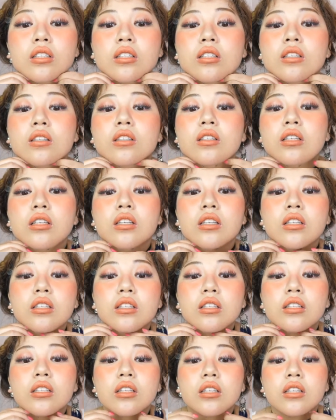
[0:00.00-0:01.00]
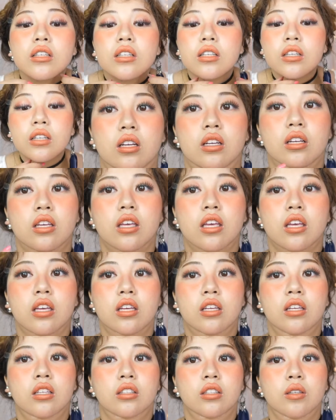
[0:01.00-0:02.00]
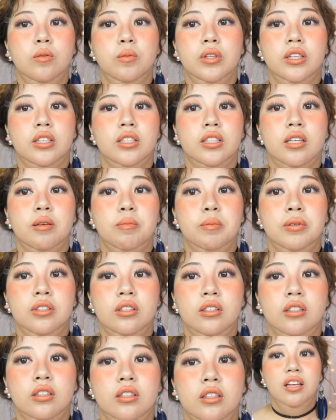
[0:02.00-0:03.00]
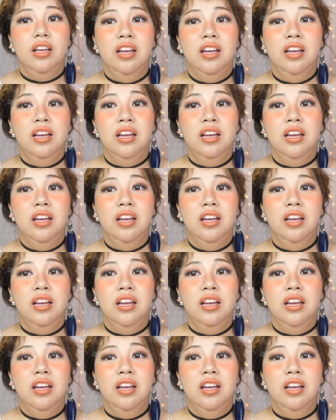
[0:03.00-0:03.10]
to the other side. Okay, can you see where the tape is?